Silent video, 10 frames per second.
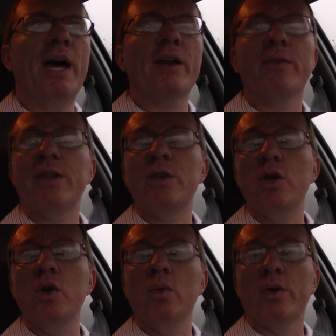better than
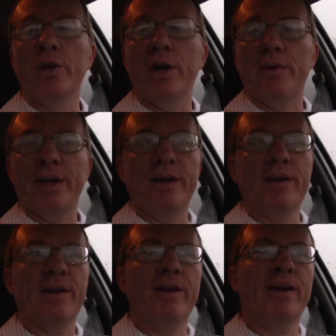you were doing.
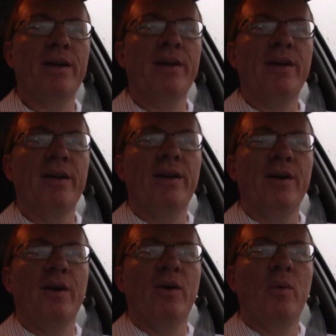
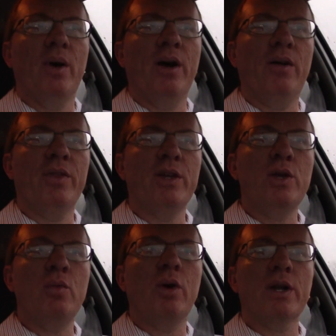Well,
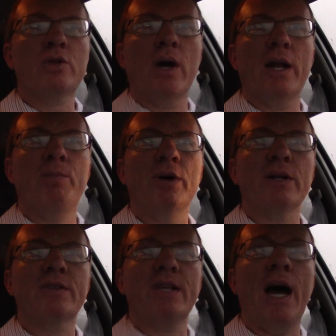then you want to try to put
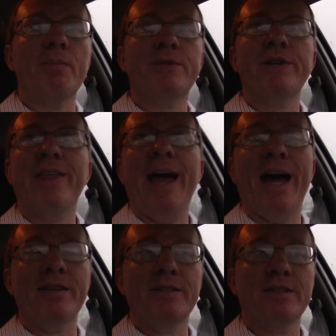a stop to
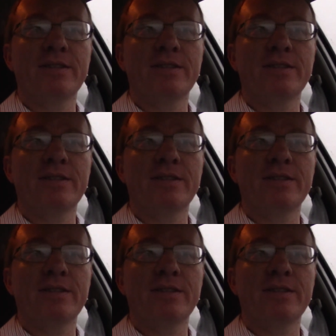that